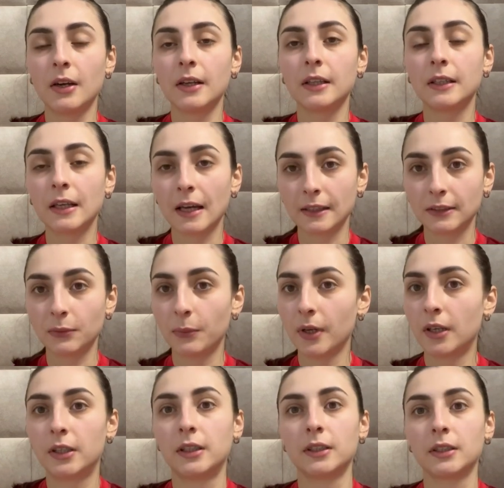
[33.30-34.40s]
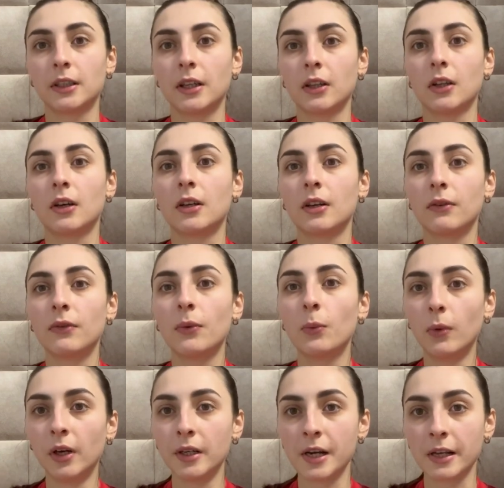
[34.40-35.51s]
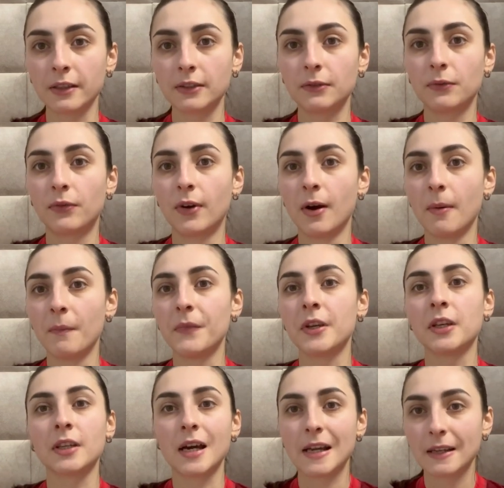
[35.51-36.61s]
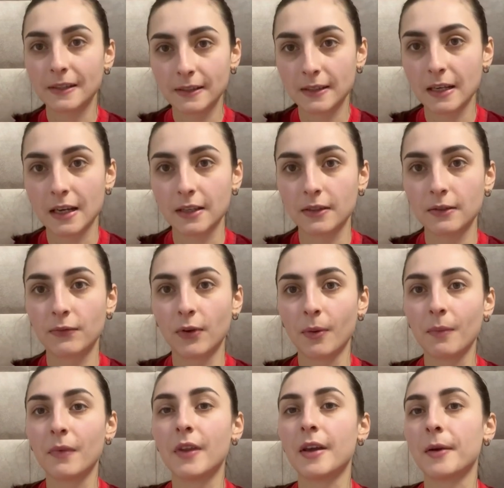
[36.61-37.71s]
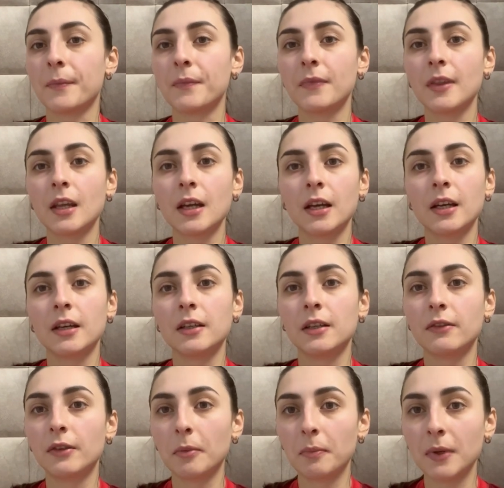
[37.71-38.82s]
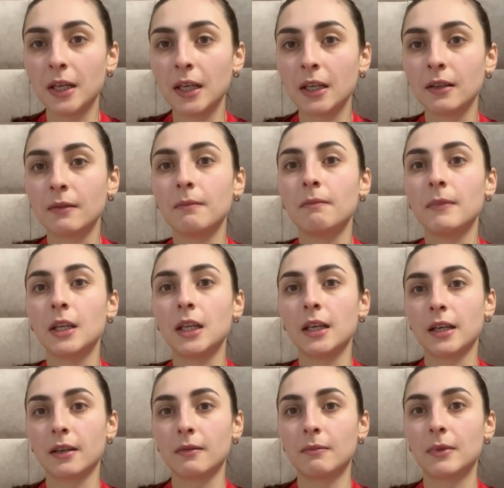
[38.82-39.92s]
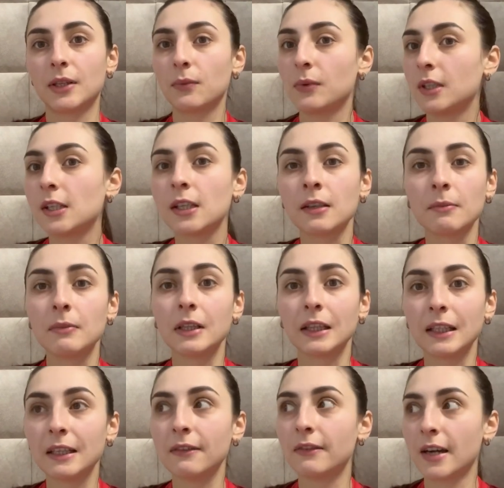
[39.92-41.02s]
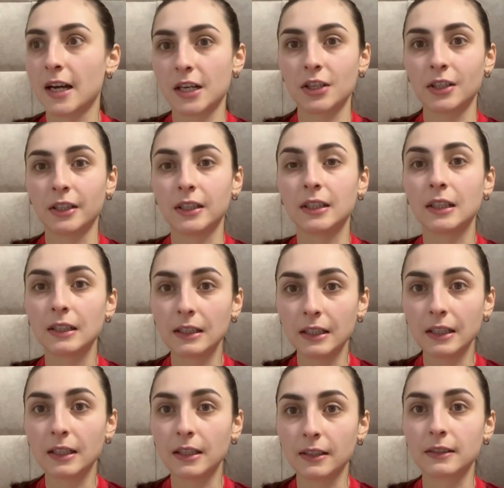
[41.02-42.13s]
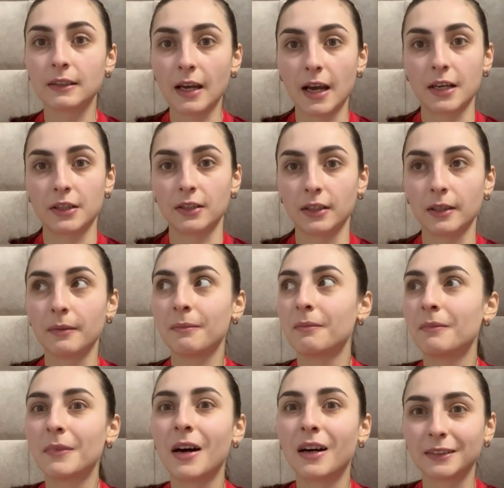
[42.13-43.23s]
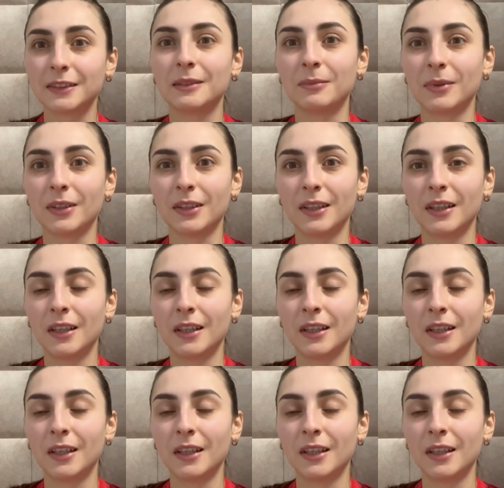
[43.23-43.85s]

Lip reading: Yes, we heard a lot of warnings from the United States, from the European media, but we didn't believe actually that it is actually possible.